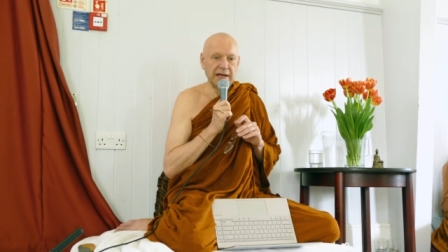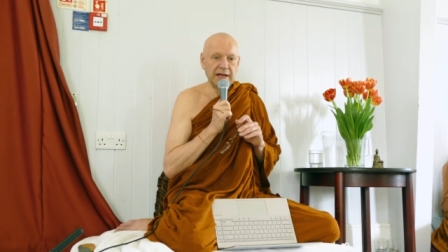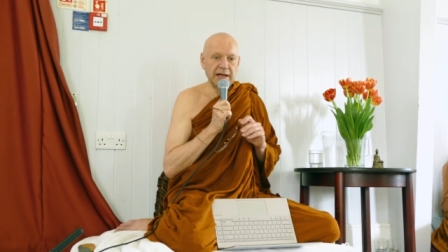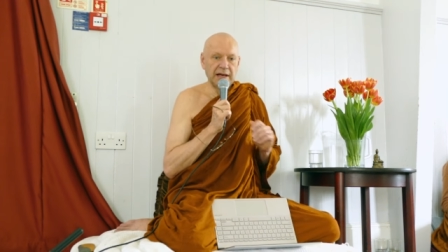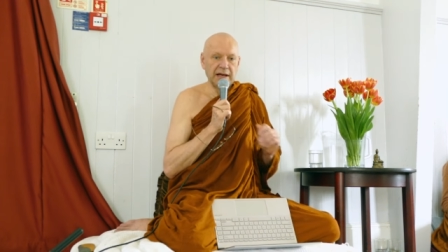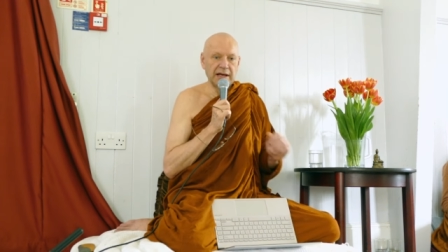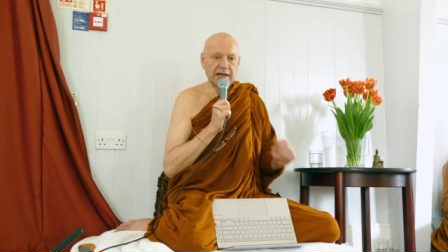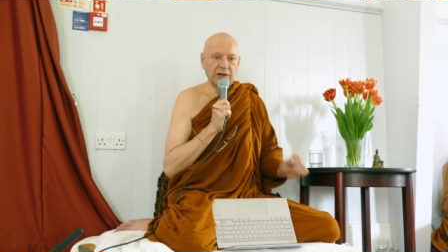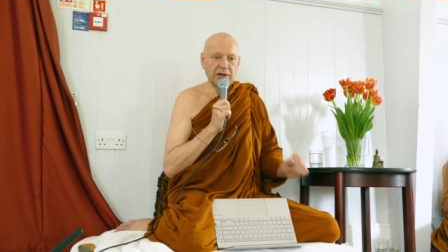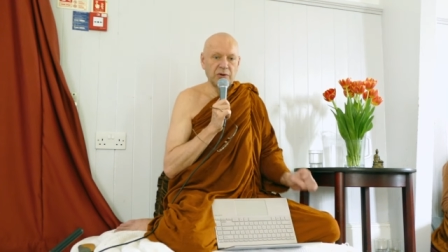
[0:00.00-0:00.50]

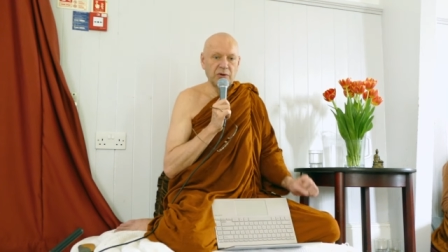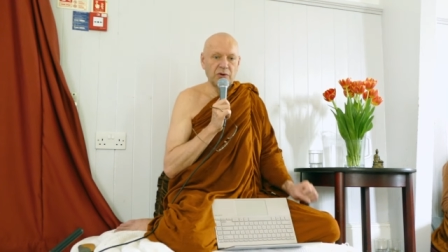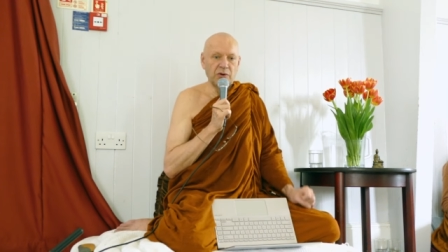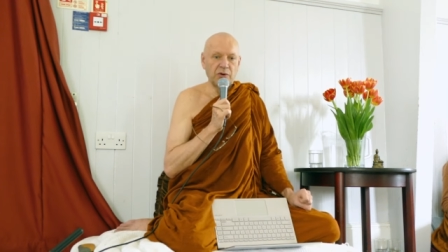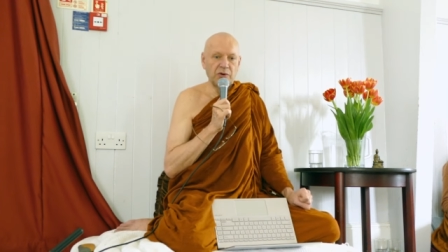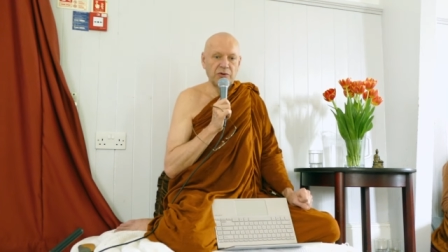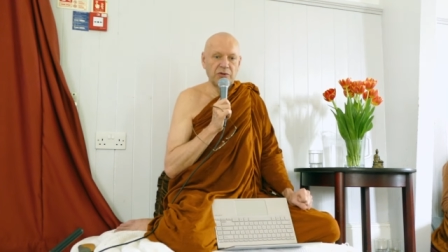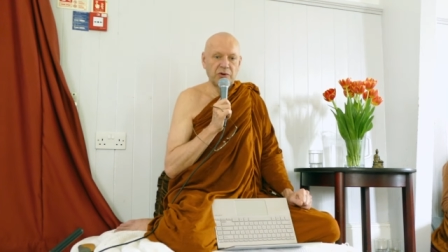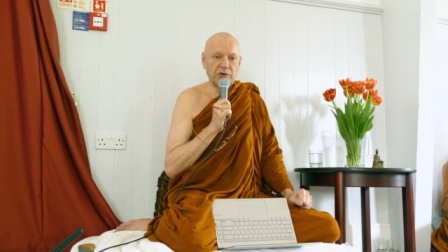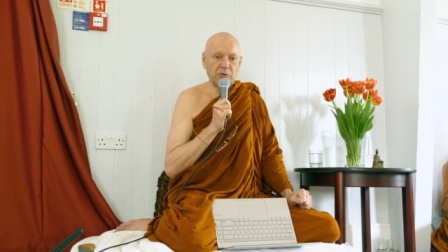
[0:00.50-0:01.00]
like an
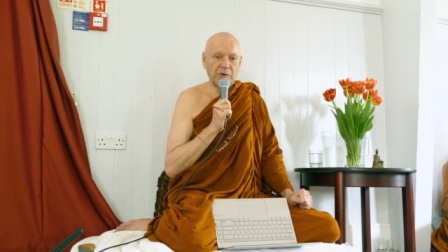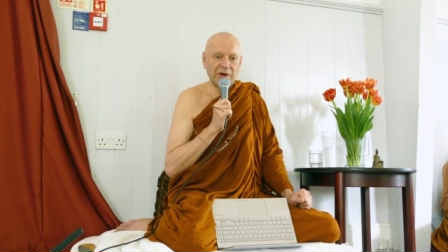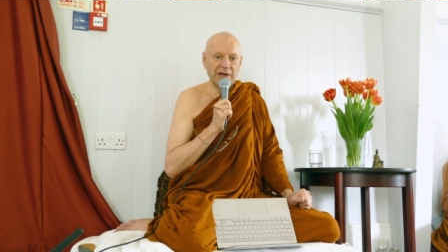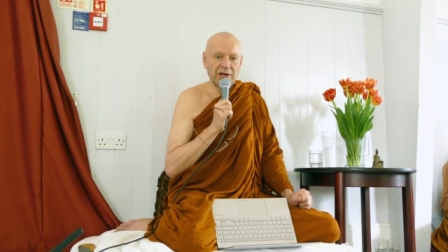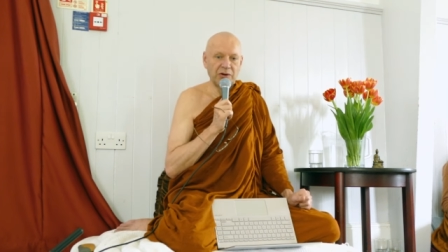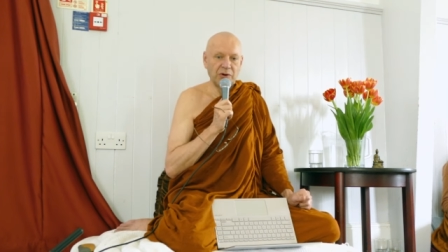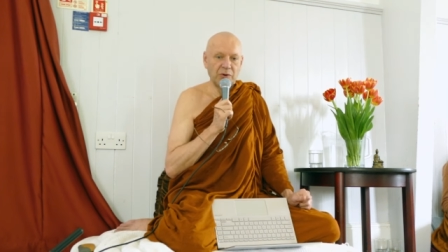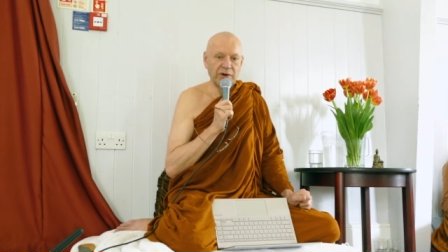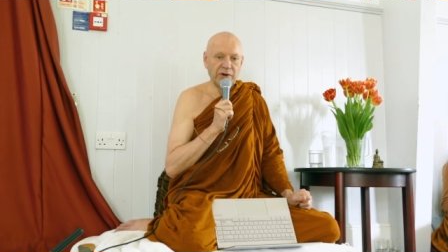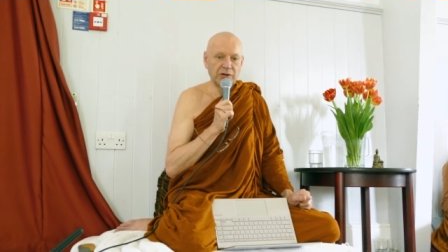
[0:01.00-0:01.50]

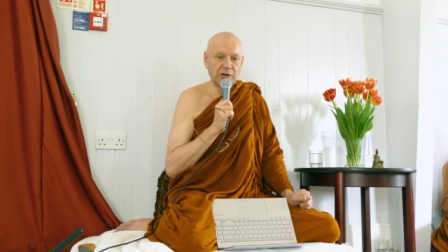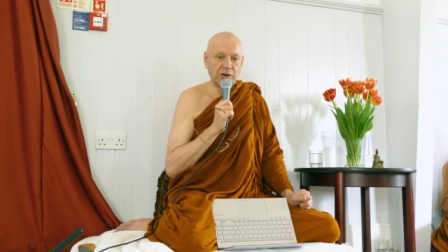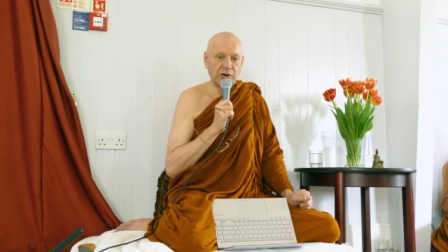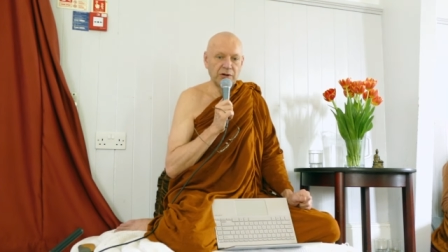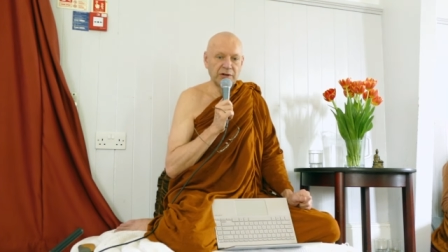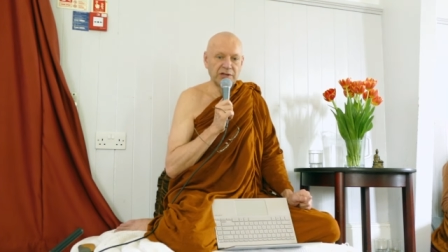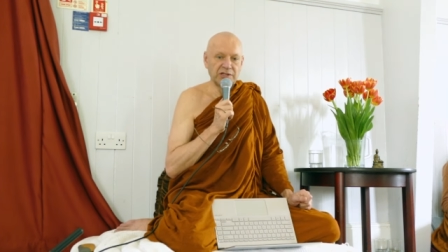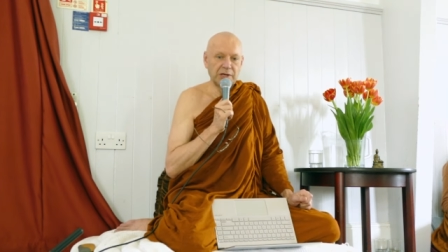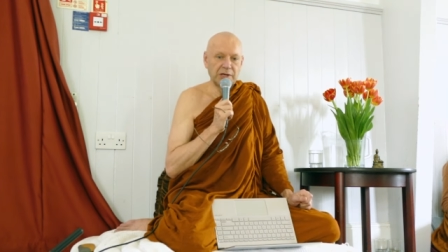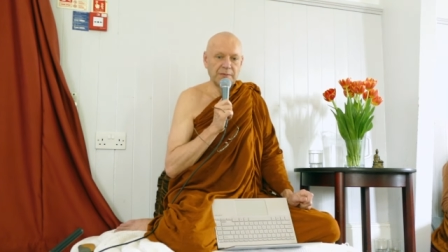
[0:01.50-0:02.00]
earthquake going
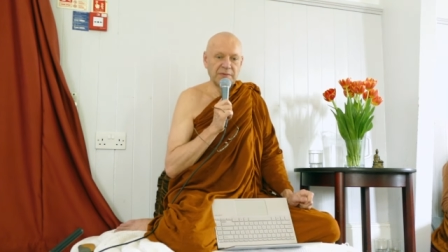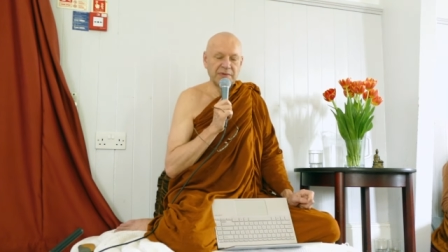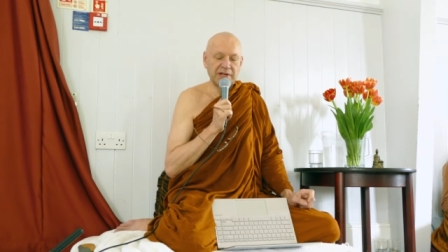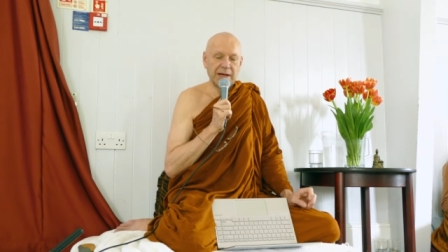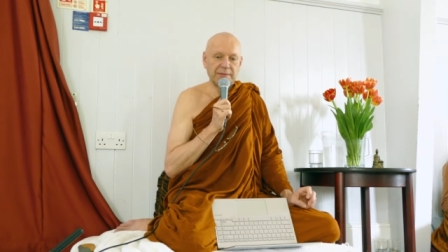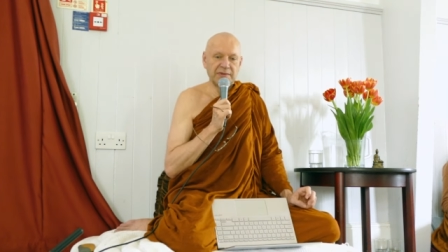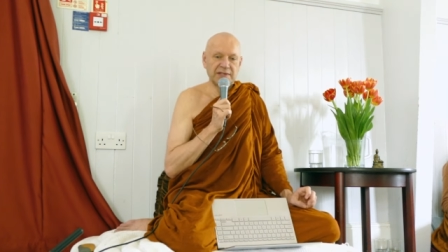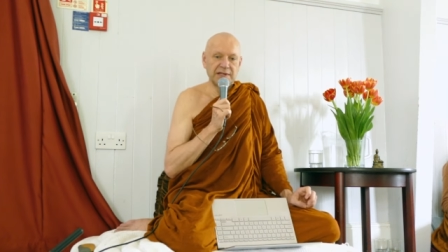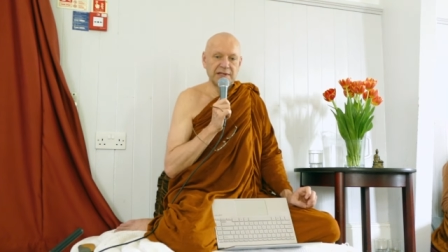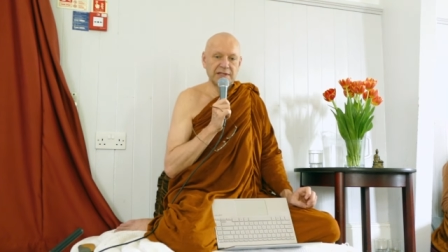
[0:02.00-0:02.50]
on. And
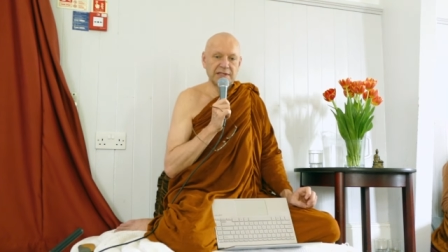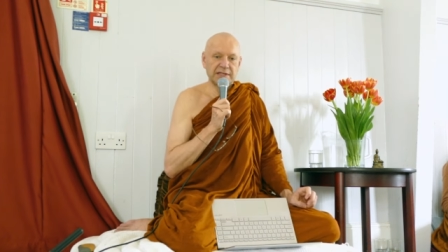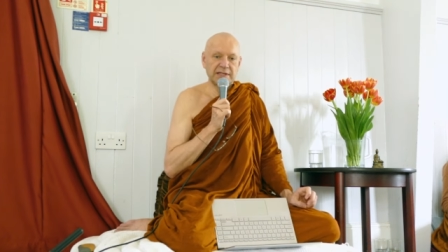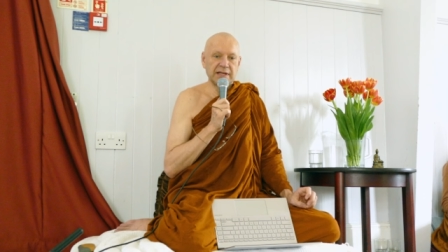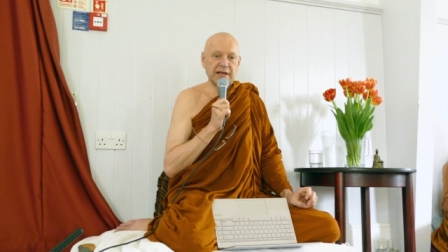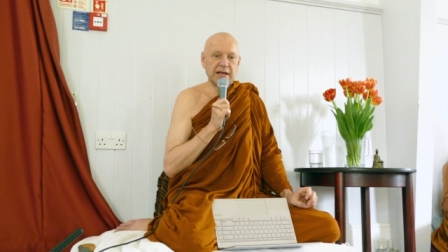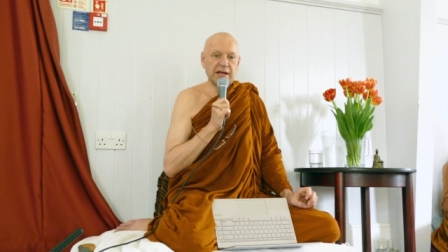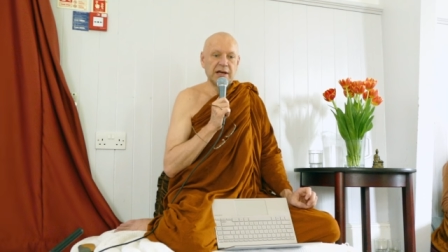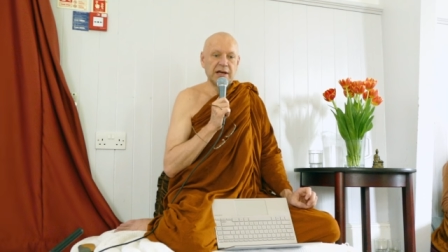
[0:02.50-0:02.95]
sometimes it's